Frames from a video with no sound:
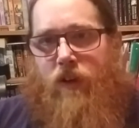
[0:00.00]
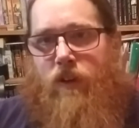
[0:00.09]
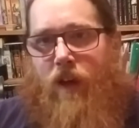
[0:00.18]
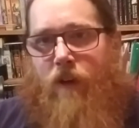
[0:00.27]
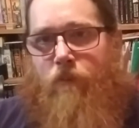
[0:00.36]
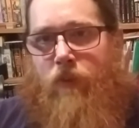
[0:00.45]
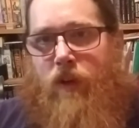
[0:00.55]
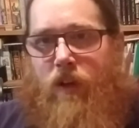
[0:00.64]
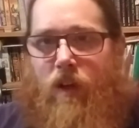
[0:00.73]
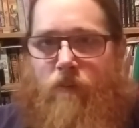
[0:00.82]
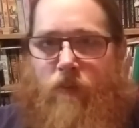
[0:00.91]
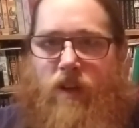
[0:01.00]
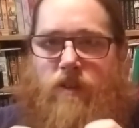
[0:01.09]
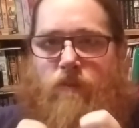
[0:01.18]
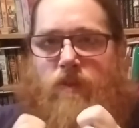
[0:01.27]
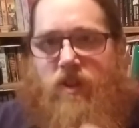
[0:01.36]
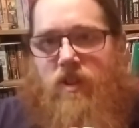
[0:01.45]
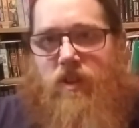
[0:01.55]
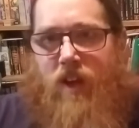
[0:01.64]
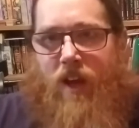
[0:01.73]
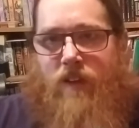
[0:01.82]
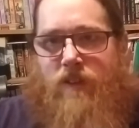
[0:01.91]
in that meat and makes them
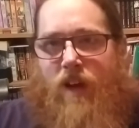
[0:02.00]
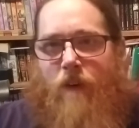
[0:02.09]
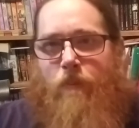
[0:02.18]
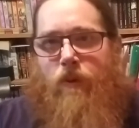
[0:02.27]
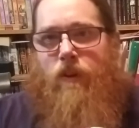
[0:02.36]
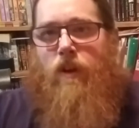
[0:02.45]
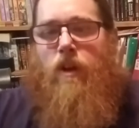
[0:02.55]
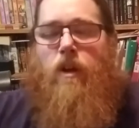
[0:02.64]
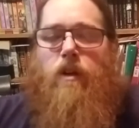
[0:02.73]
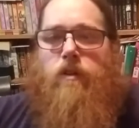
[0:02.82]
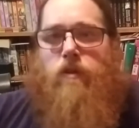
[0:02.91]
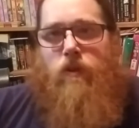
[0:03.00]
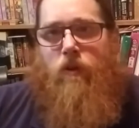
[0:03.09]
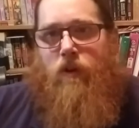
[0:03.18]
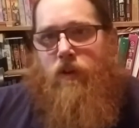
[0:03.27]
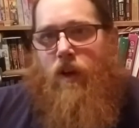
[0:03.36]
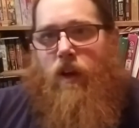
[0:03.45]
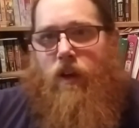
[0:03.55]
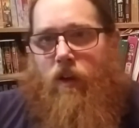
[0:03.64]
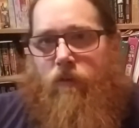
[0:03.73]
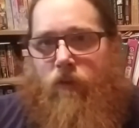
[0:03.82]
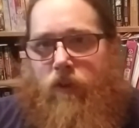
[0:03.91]
tense up. So you can
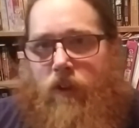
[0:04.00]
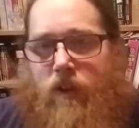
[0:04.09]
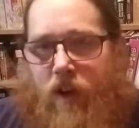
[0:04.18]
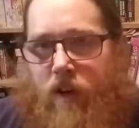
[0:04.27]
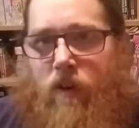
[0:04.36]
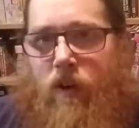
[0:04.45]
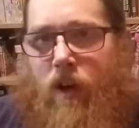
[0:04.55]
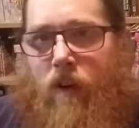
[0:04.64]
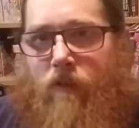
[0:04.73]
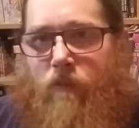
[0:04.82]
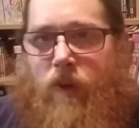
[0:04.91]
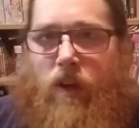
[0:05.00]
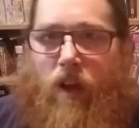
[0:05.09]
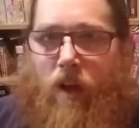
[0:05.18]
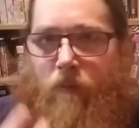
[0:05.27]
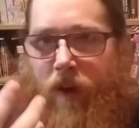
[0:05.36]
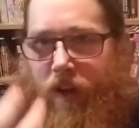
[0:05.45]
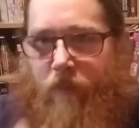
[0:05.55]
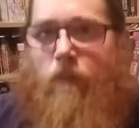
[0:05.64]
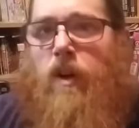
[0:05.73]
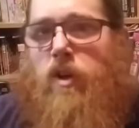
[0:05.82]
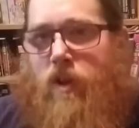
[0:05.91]
take a really tender cut of meat and make it
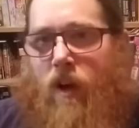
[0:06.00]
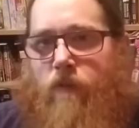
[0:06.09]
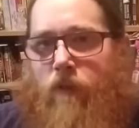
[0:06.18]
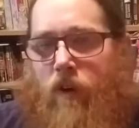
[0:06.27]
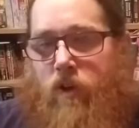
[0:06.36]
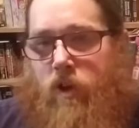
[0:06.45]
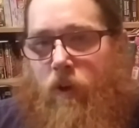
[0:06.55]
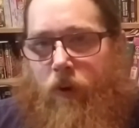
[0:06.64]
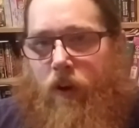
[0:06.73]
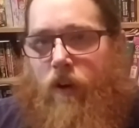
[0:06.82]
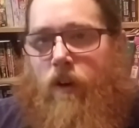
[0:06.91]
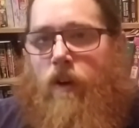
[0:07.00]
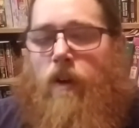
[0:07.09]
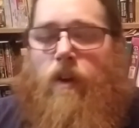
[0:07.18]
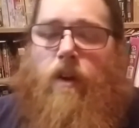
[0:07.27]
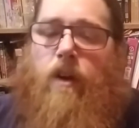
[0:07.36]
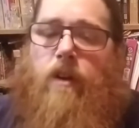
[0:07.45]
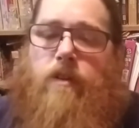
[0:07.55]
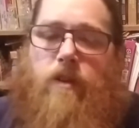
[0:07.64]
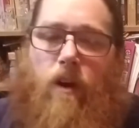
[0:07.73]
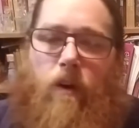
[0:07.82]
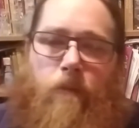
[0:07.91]
much tougher and chewier.
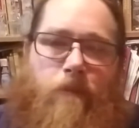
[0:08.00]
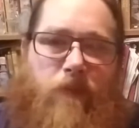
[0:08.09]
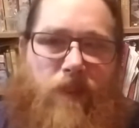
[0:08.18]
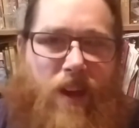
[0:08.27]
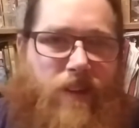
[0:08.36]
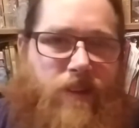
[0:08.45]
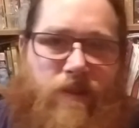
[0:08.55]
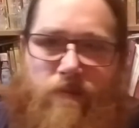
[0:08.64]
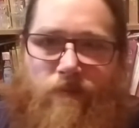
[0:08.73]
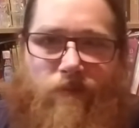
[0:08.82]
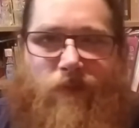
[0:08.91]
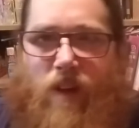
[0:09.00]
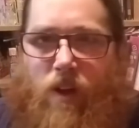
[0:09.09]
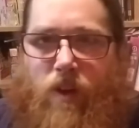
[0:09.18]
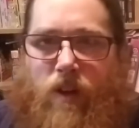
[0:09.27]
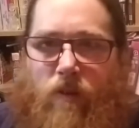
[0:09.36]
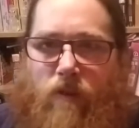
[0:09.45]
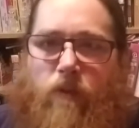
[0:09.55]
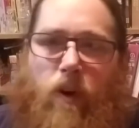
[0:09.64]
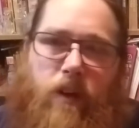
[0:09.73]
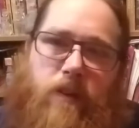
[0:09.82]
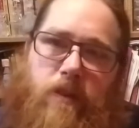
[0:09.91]
So that's a thing to
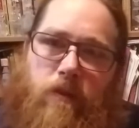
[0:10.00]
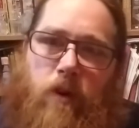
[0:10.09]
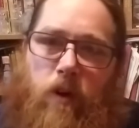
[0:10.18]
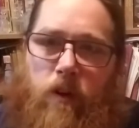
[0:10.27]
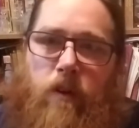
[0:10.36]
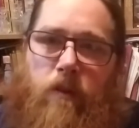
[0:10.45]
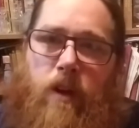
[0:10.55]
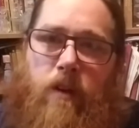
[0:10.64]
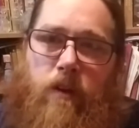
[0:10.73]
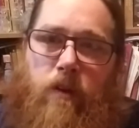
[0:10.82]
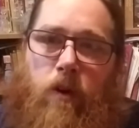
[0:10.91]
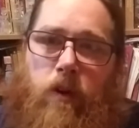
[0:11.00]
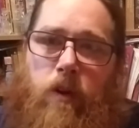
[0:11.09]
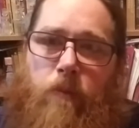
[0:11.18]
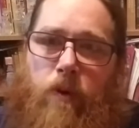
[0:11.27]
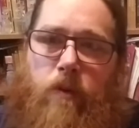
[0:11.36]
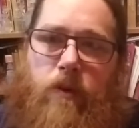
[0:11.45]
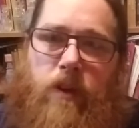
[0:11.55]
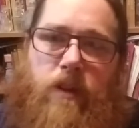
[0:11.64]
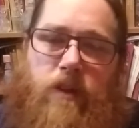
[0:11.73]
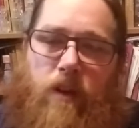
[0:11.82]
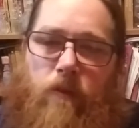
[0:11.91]
avoid. Just cook your
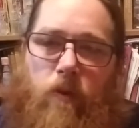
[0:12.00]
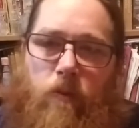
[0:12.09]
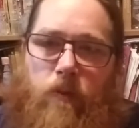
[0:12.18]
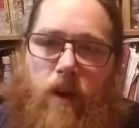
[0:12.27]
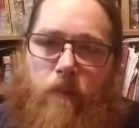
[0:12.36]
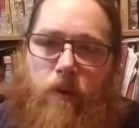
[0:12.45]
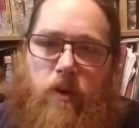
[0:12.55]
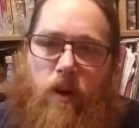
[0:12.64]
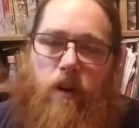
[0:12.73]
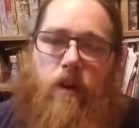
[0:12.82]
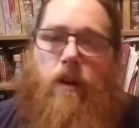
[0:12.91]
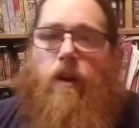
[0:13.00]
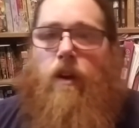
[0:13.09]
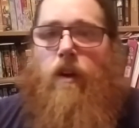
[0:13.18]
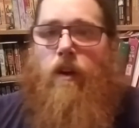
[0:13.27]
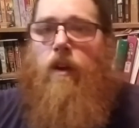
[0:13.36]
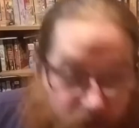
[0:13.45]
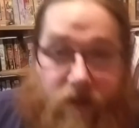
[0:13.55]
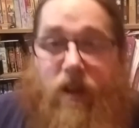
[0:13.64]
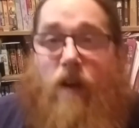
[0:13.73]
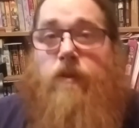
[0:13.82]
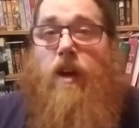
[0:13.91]
proteins at room temperature.
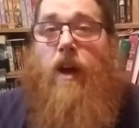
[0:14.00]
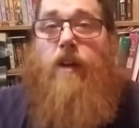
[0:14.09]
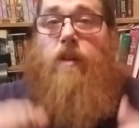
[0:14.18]
So that was hack